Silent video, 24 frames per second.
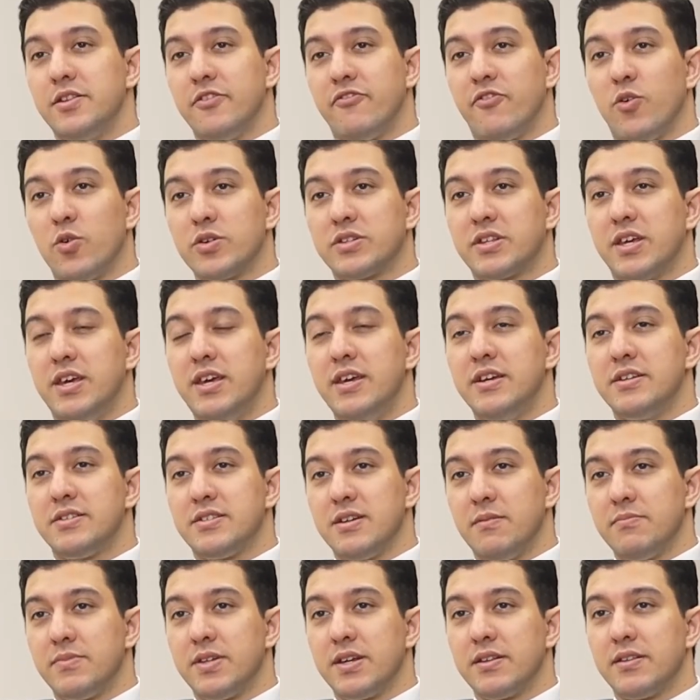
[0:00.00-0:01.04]
The 4th key is
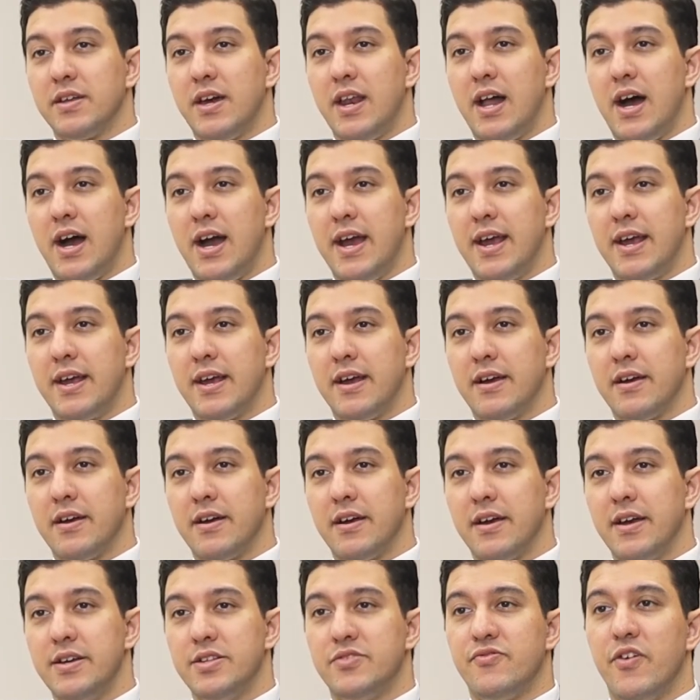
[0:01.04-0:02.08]
something that
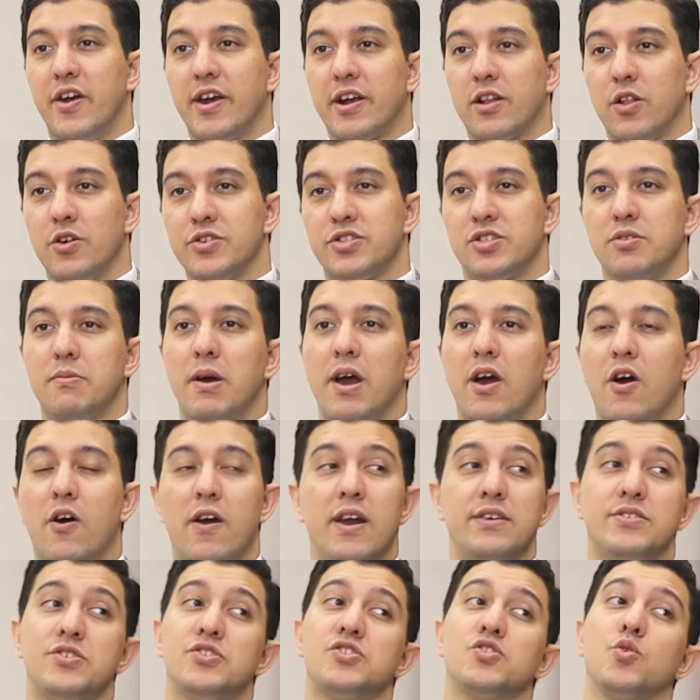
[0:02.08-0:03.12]
is very close to my
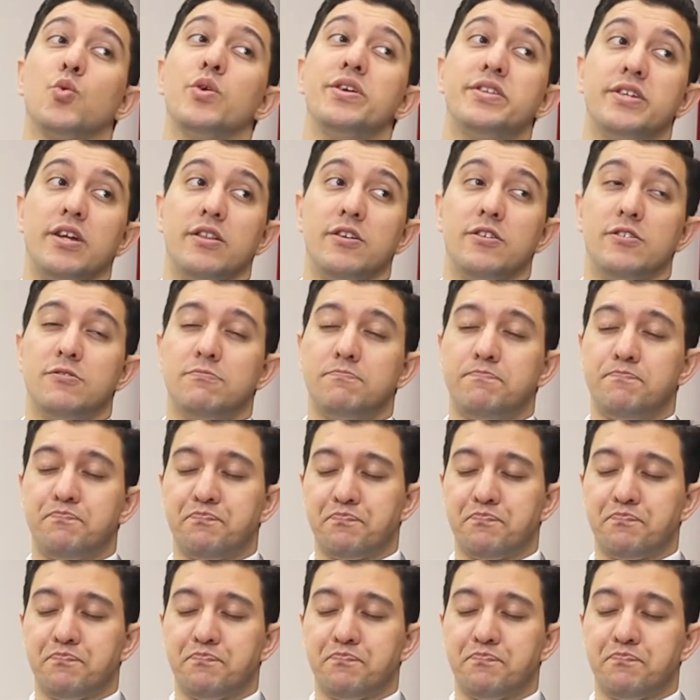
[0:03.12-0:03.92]
heart as a storyteller.